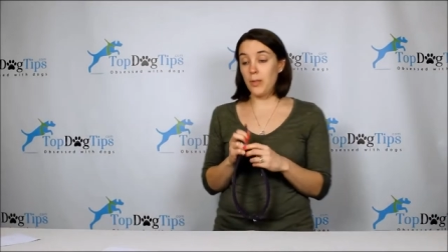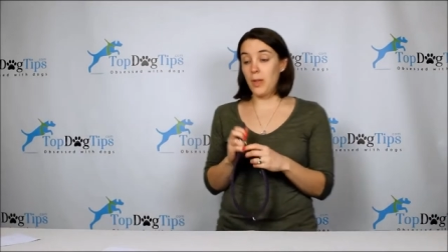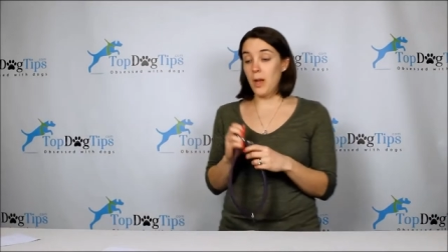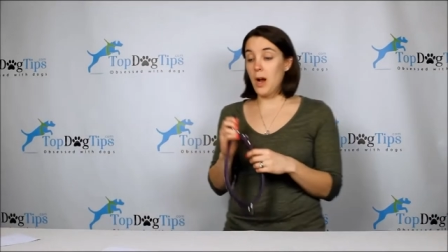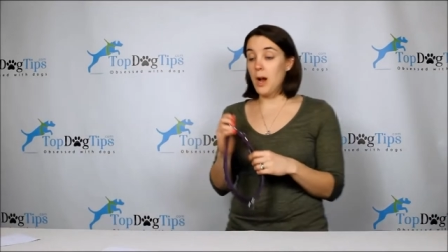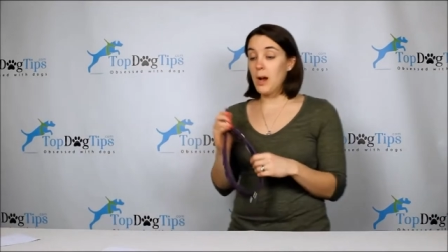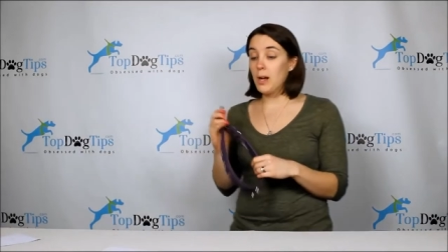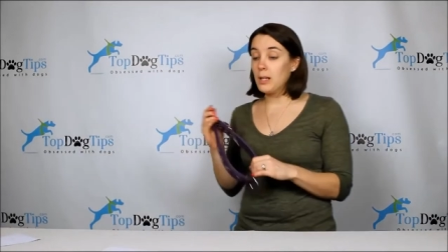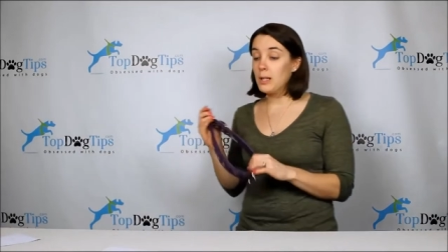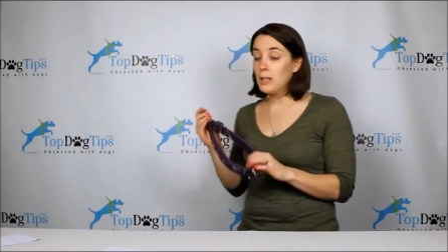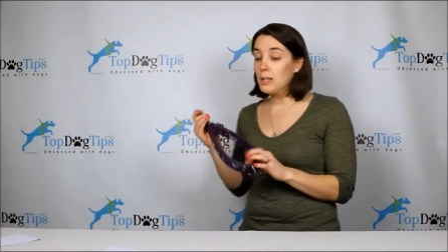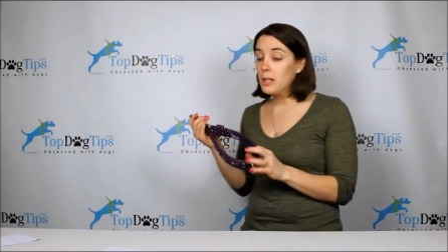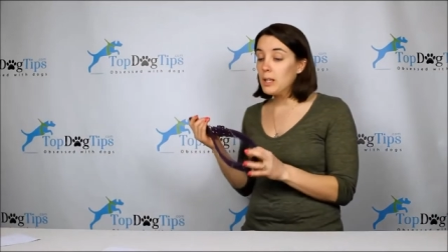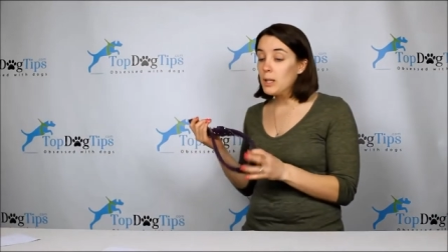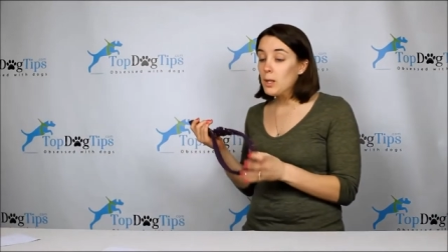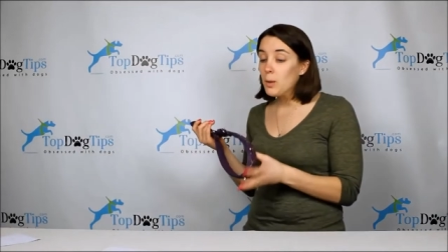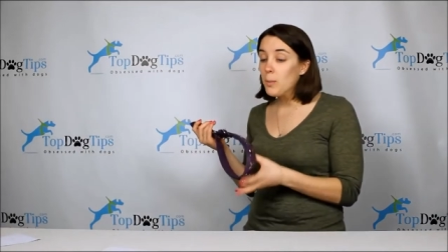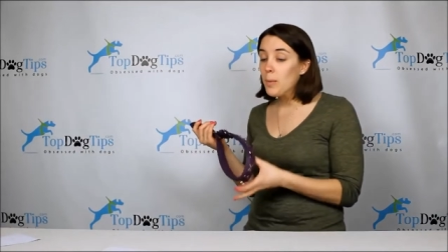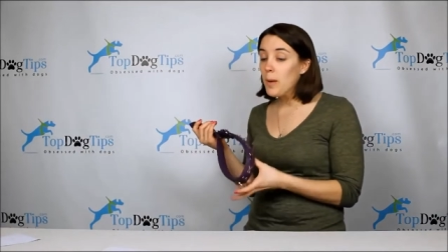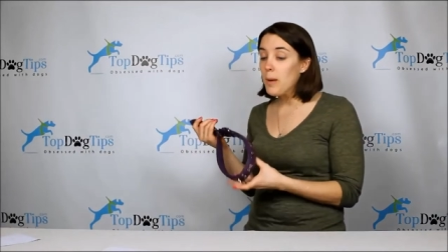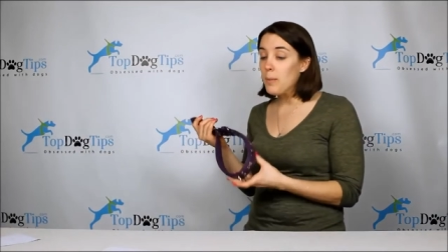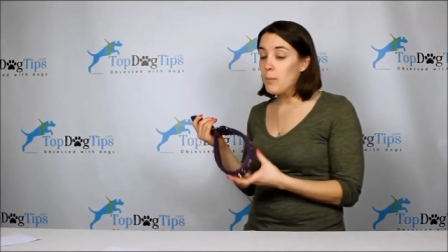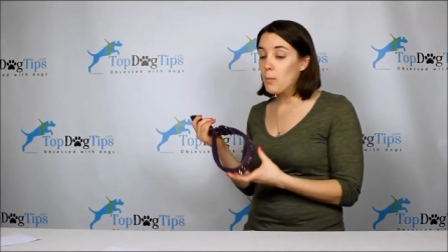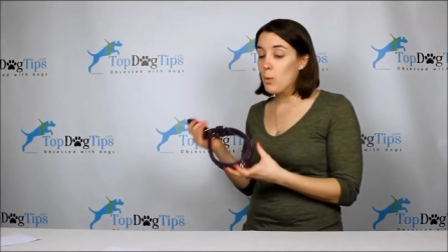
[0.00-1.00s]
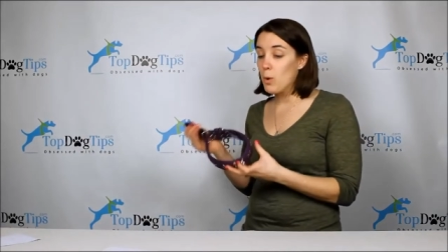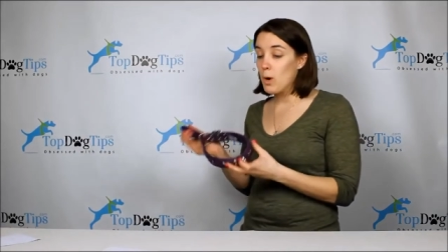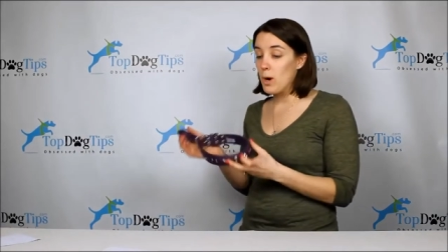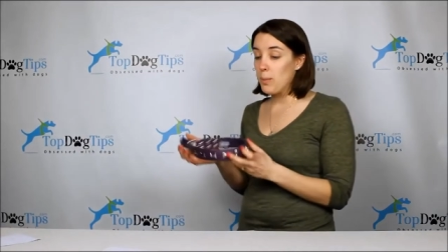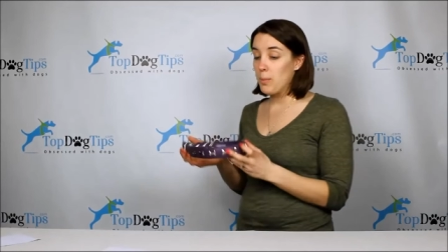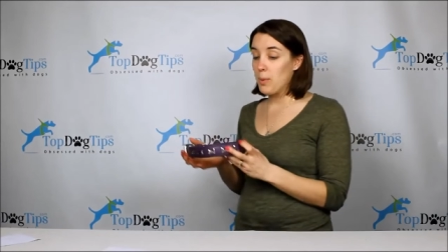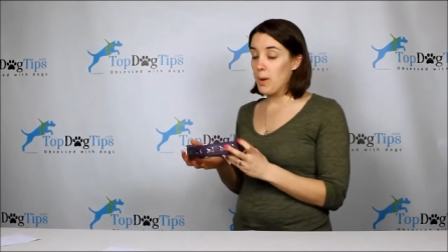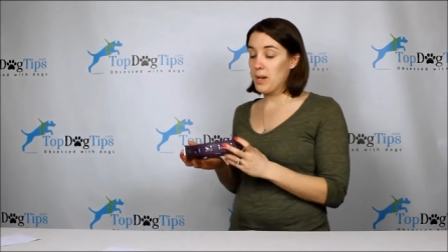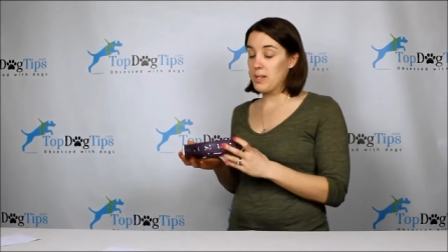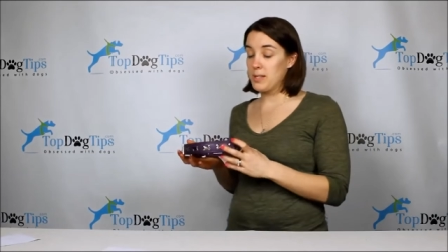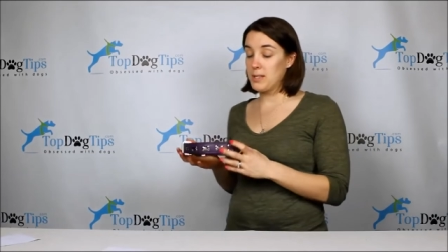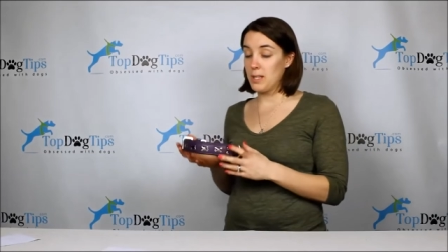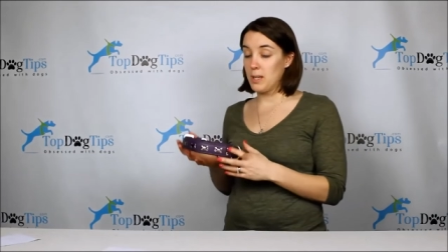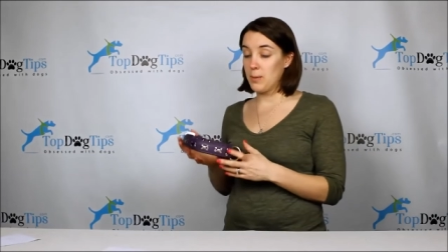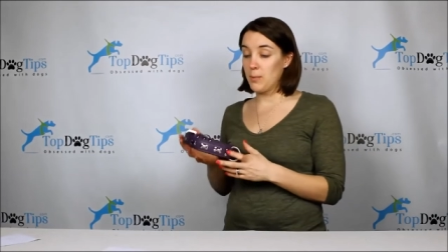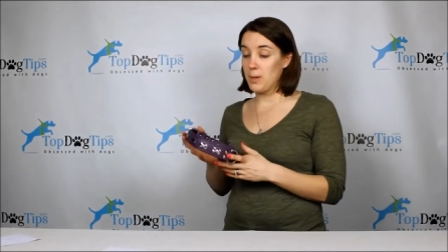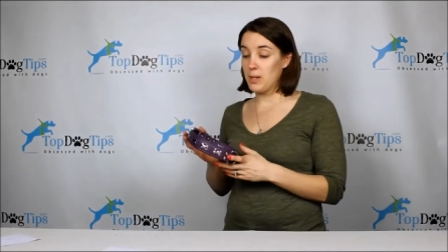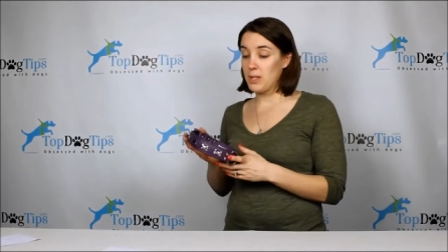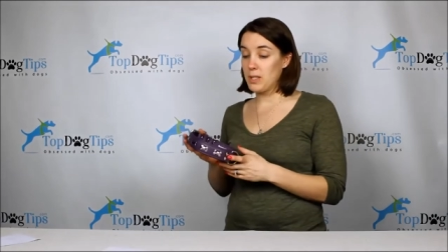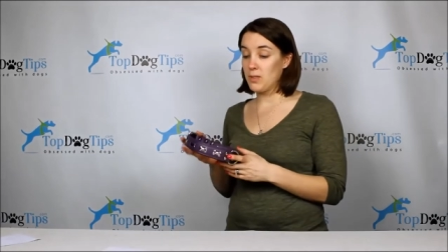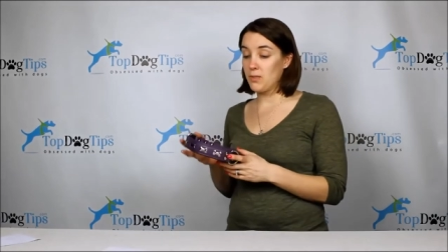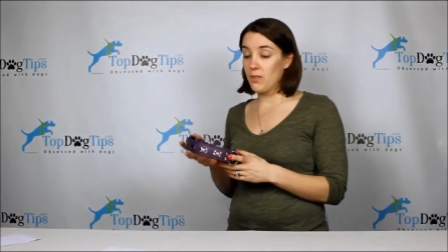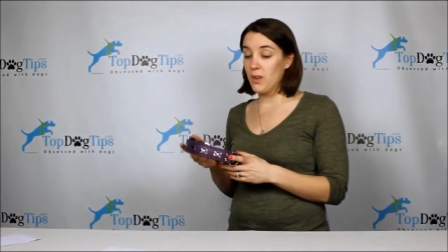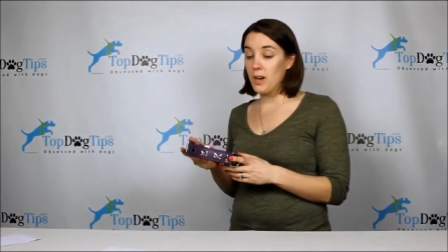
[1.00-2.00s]
They are a little bit more pricey, but
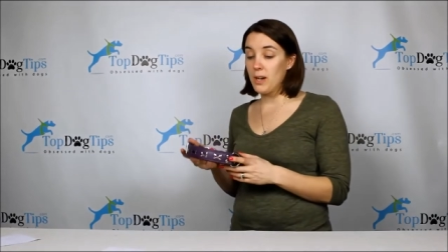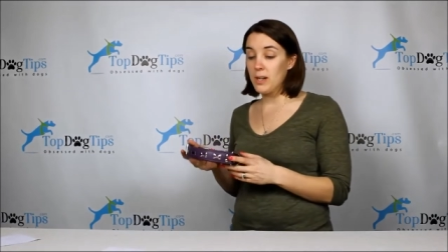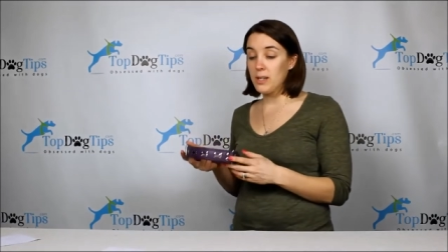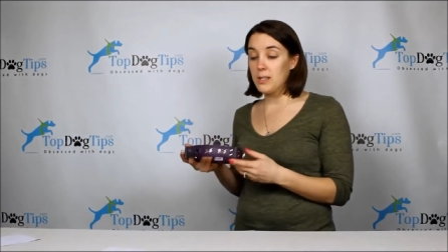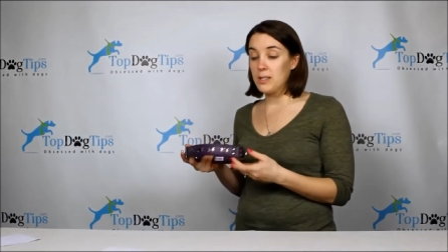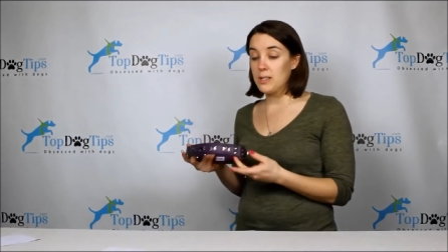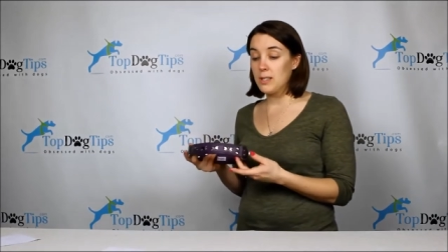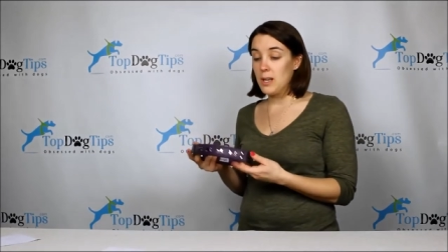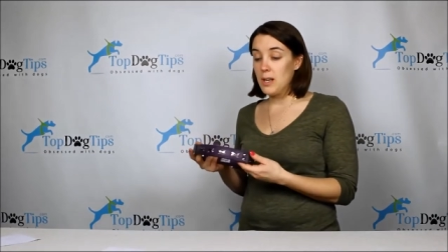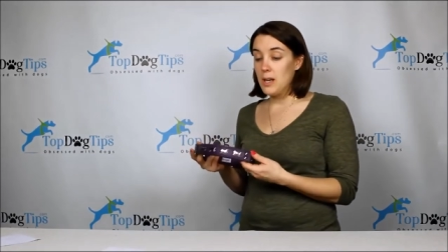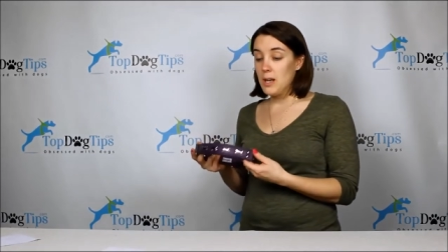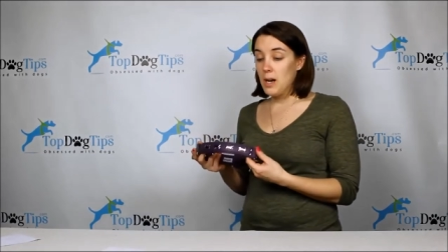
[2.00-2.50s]
as far as,